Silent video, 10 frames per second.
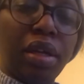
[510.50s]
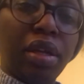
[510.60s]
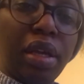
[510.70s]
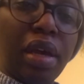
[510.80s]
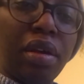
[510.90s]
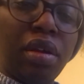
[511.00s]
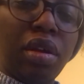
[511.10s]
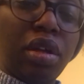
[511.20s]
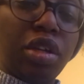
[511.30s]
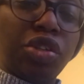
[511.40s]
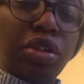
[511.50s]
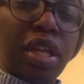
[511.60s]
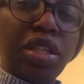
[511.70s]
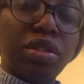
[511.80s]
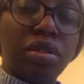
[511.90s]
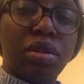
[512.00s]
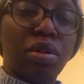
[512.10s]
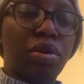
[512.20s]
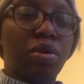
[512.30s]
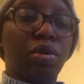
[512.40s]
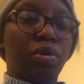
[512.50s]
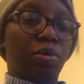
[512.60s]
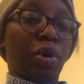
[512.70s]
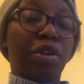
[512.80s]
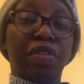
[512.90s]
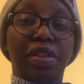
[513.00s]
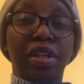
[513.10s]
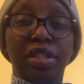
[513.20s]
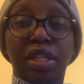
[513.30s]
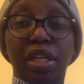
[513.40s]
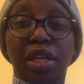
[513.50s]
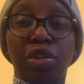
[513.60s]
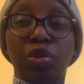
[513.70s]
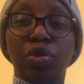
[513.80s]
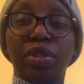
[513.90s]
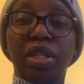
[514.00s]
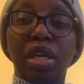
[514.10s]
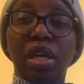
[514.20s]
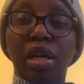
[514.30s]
Yeah, so that's one of the things that I use.